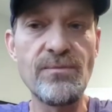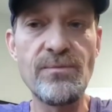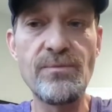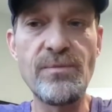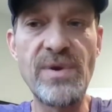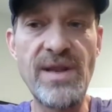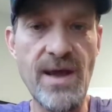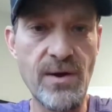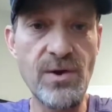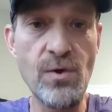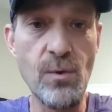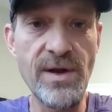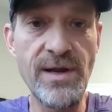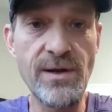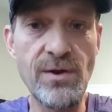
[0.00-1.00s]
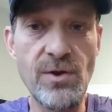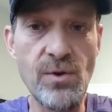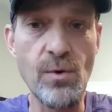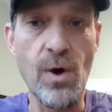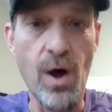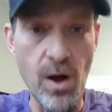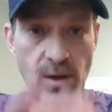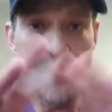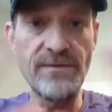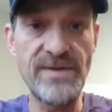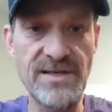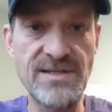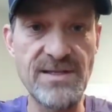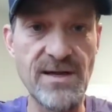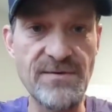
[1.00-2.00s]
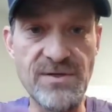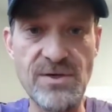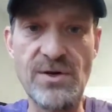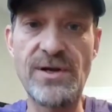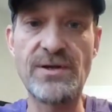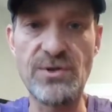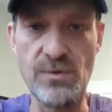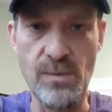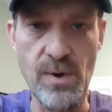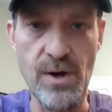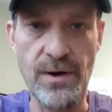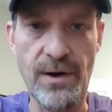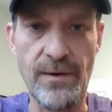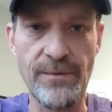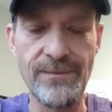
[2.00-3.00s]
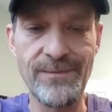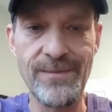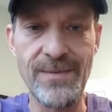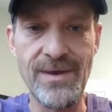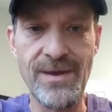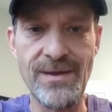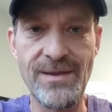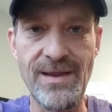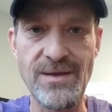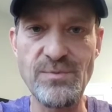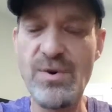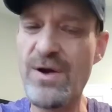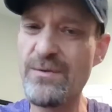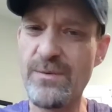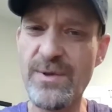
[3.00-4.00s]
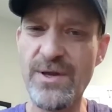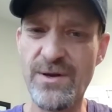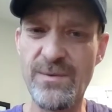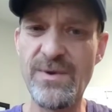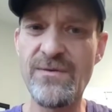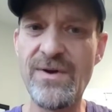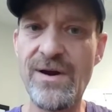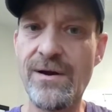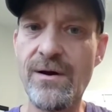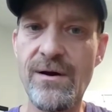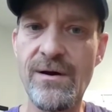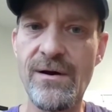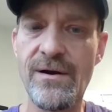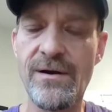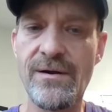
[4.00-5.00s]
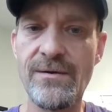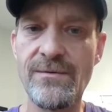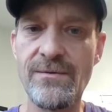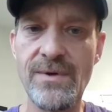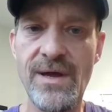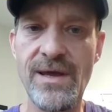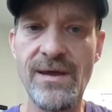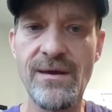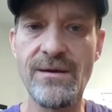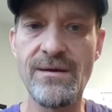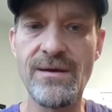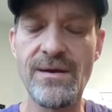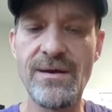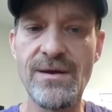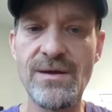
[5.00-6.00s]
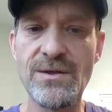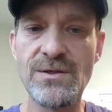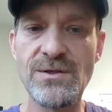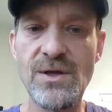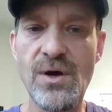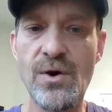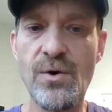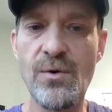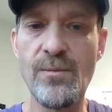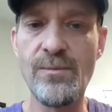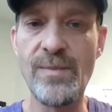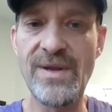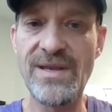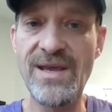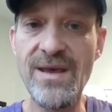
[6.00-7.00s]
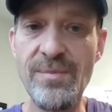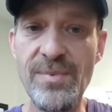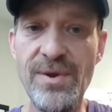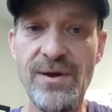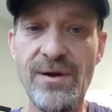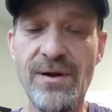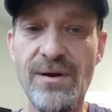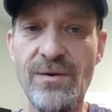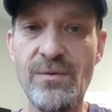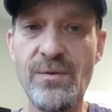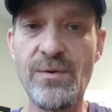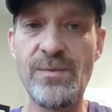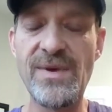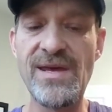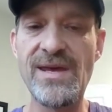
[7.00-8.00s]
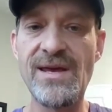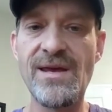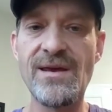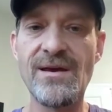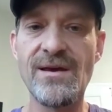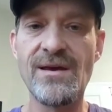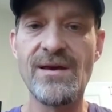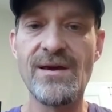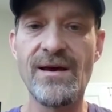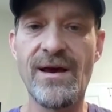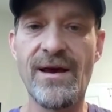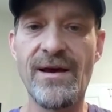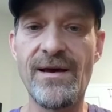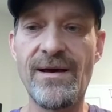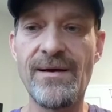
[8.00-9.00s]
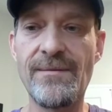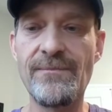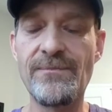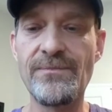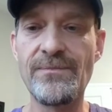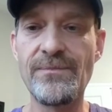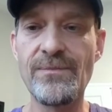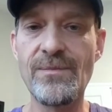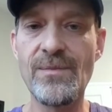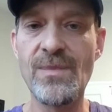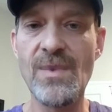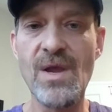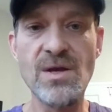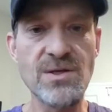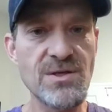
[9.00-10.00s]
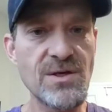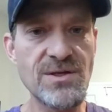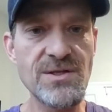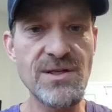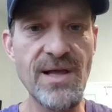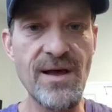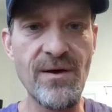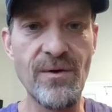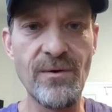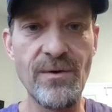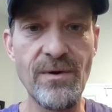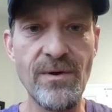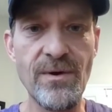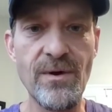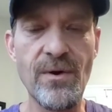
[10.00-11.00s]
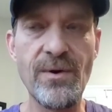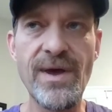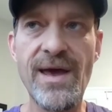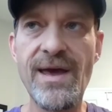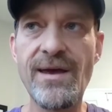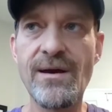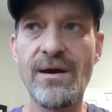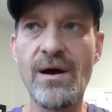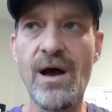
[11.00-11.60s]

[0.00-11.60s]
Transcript: But now you're wanting to do all of this stuff starting tomorrow. That's probably going to be very hard, right? So my tip here would be start slow, okay?